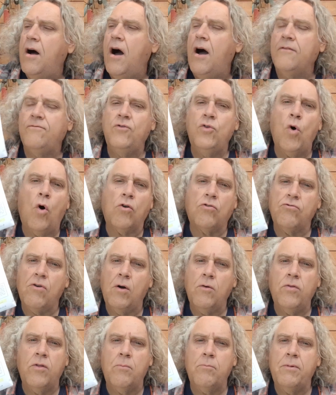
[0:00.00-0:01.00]
I've not
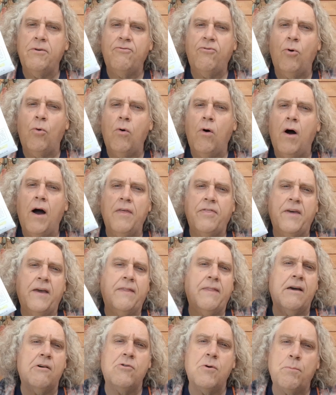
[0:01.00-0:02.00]
grown them before I
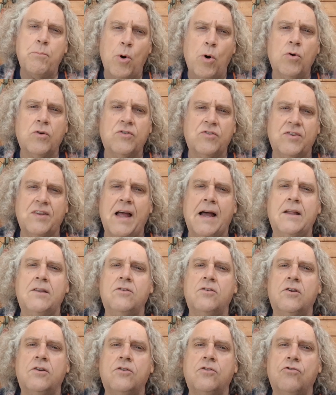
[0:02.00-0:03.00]
think they're a bog
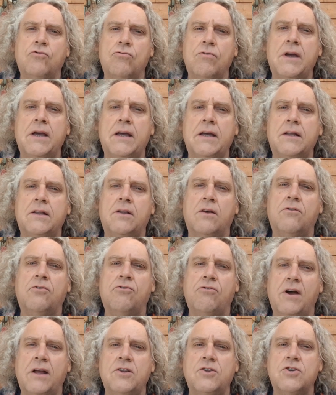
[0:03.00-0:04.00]
standard green
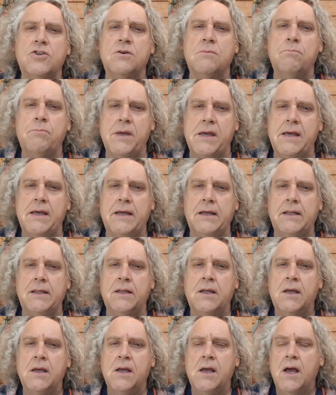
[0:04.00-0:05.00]
French bean